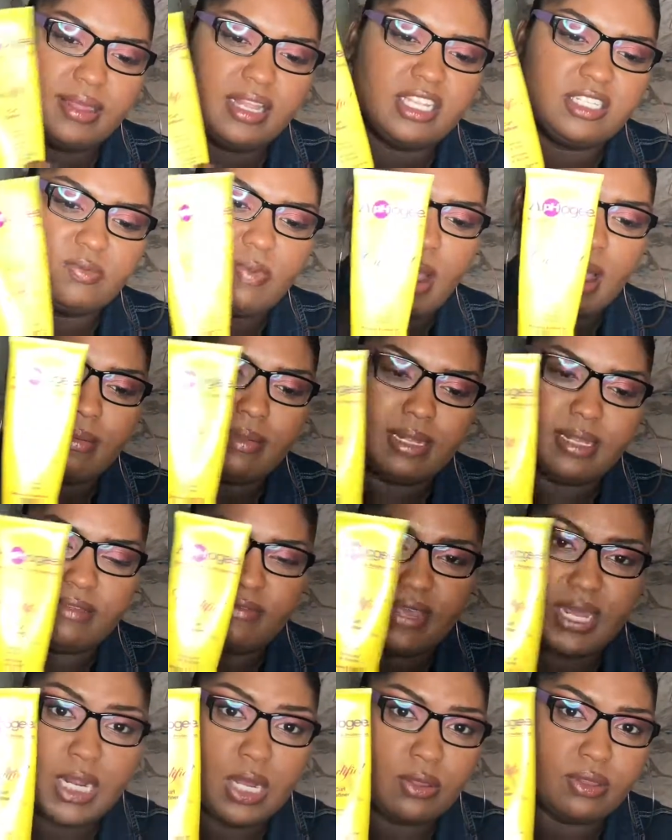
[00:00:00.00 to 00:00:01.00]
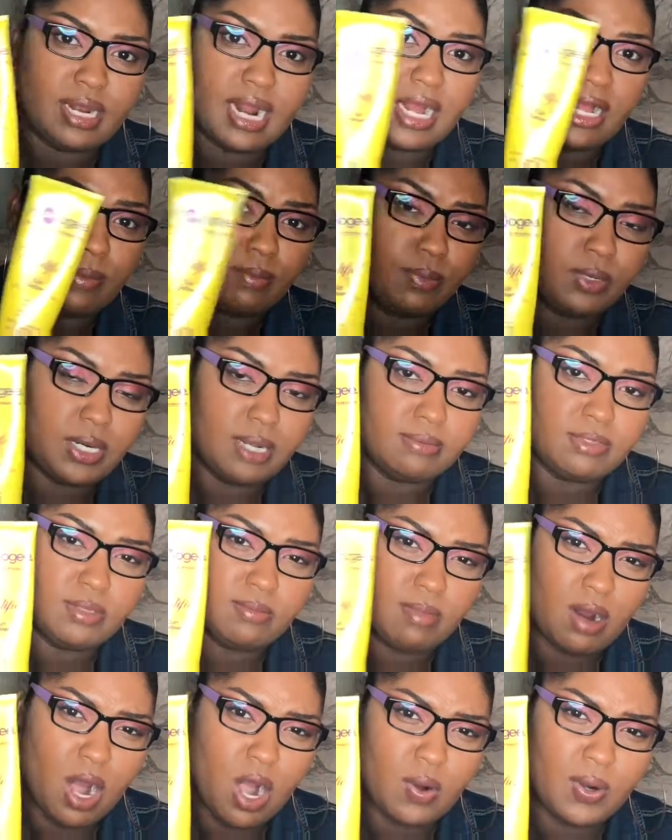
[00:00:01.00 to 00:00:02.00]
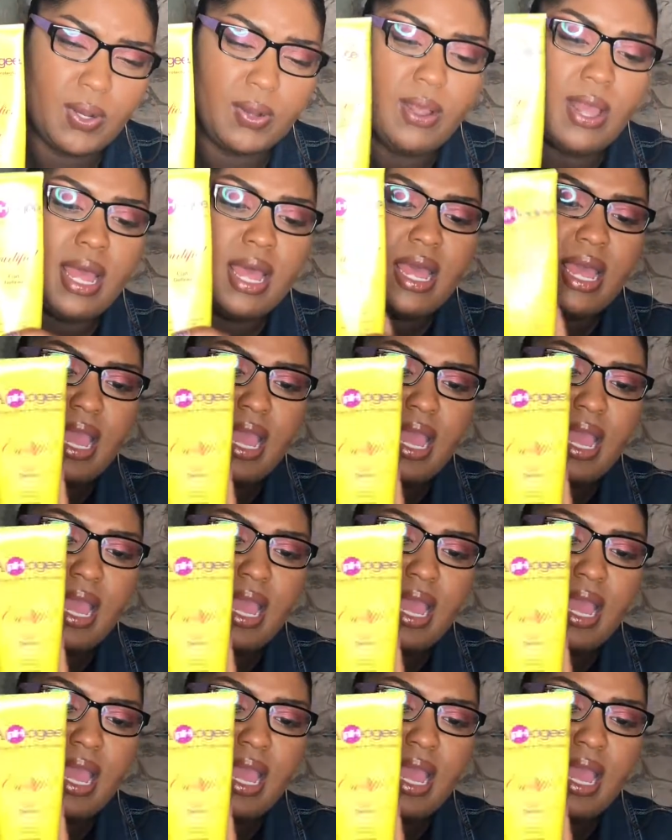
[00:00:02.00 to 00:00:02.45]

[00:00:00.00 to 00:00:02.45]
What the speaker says: And this is probably the video that I'll put up tomorrow.